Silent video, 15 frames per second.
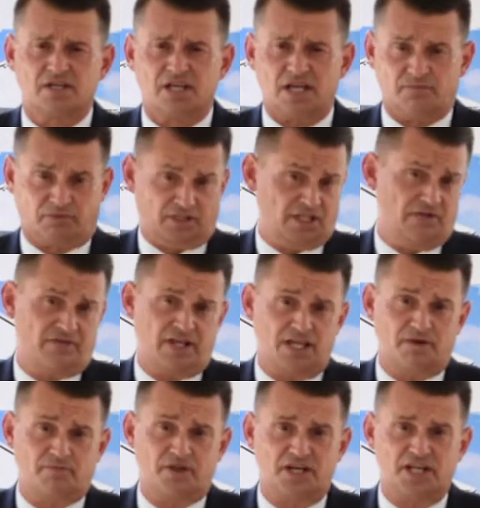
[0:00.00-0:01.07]
and believing
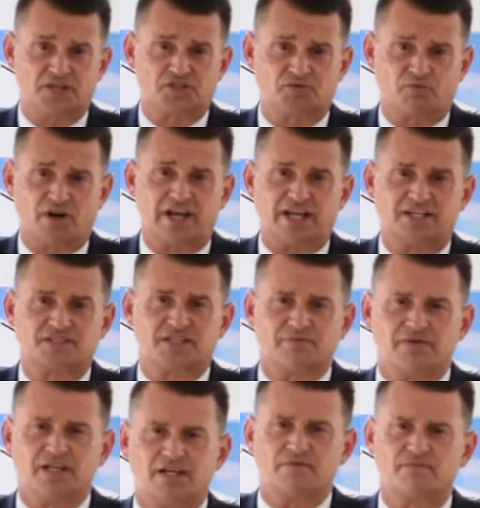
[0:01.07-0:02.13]
in Bonita Springs. I
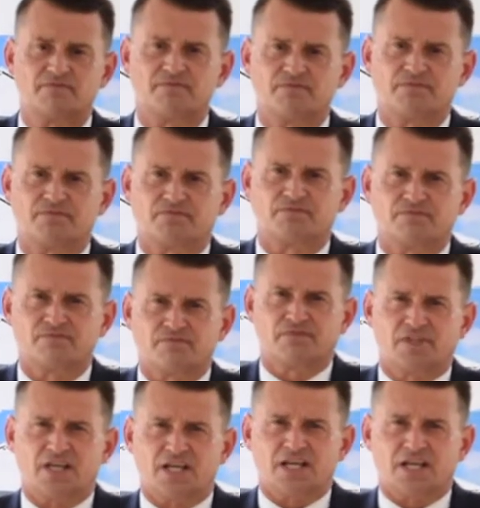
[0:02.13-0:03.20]
mean,
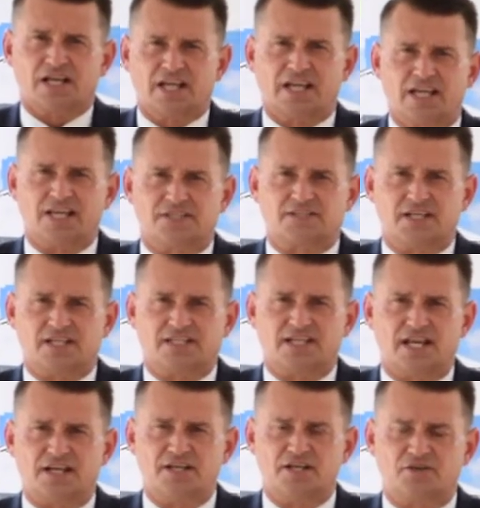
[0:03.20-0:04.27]
I can't say
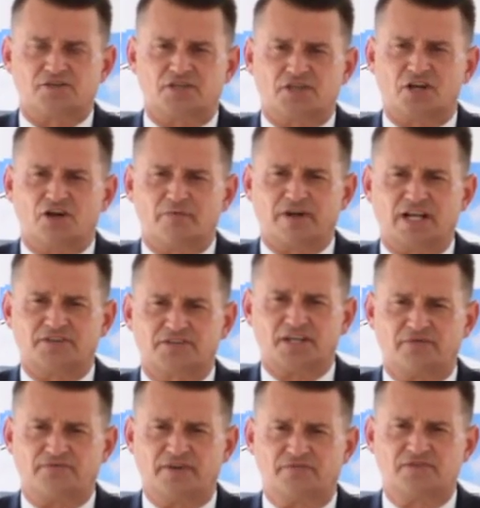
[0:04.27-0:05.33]
10 years ago, but I'll say
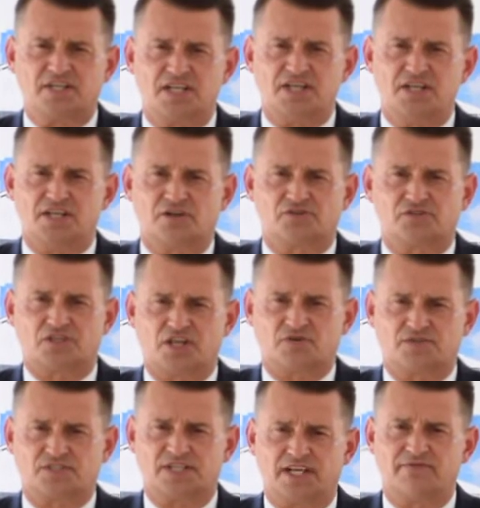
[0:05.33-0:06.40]
15 years ago
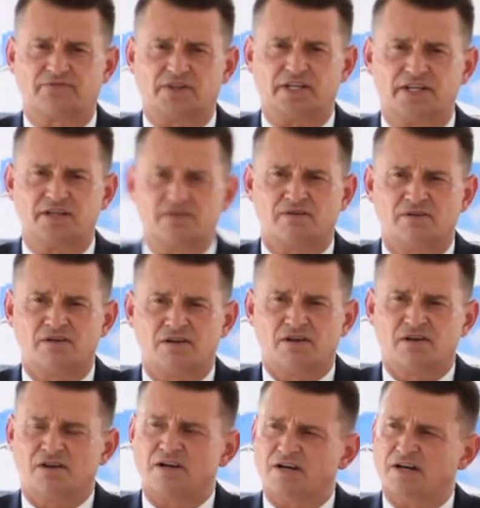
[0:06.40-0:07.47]
safely.
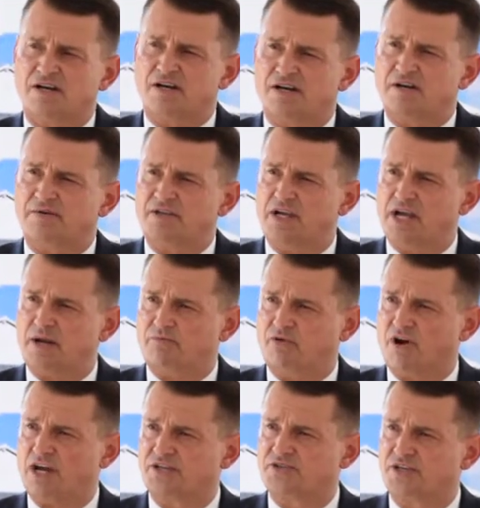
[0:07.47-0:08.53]
You had
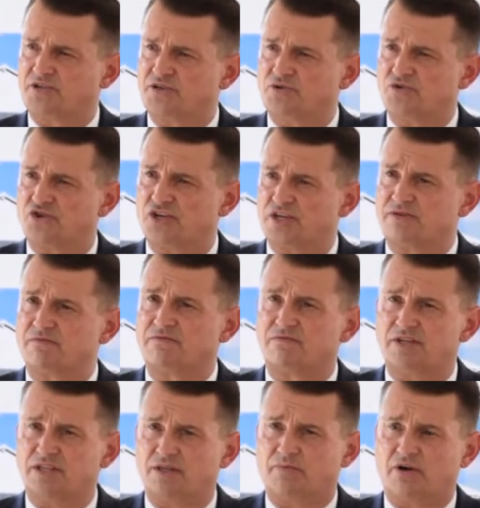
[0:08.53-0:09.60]
prostitution
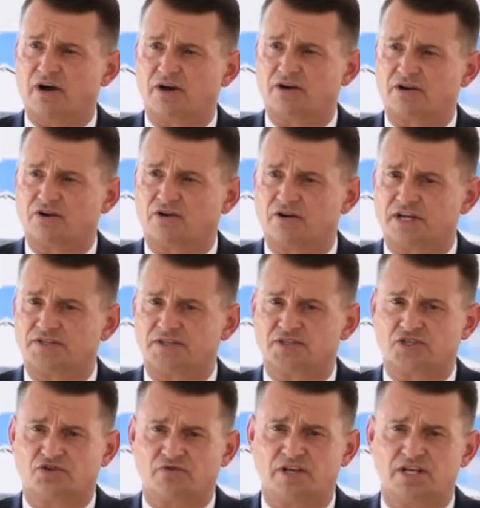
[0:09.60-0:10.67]
in the park across the
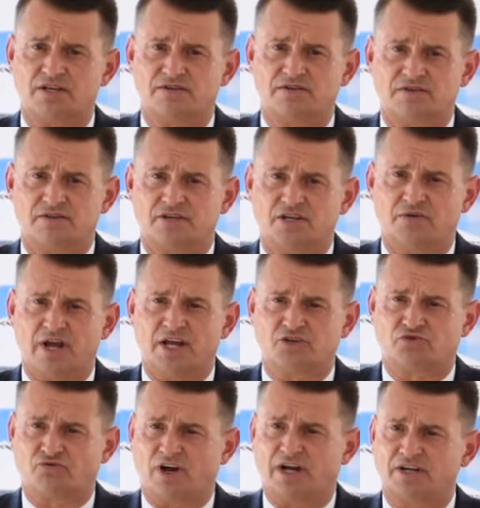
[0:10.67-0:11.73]
street. You had
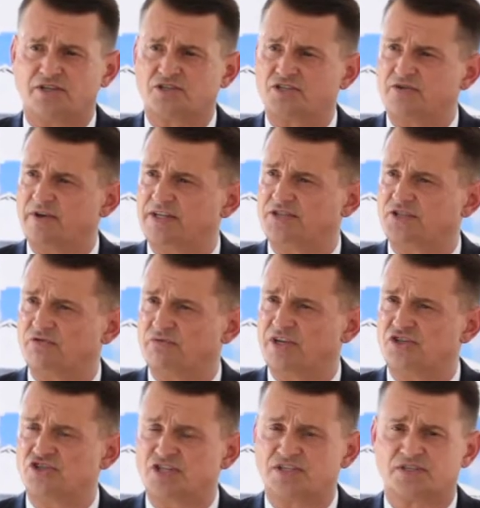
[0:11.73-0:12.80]
drugs, you had
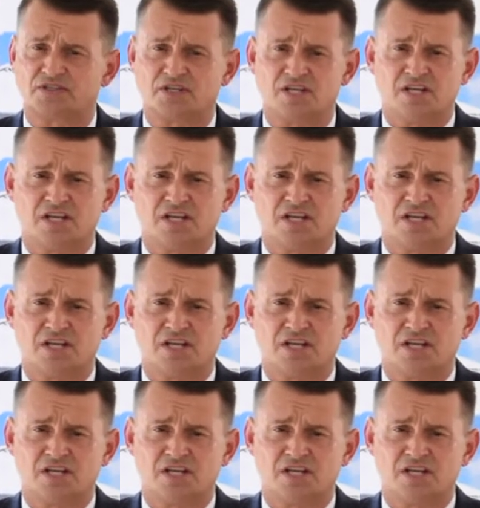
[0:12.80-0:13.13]
syringes,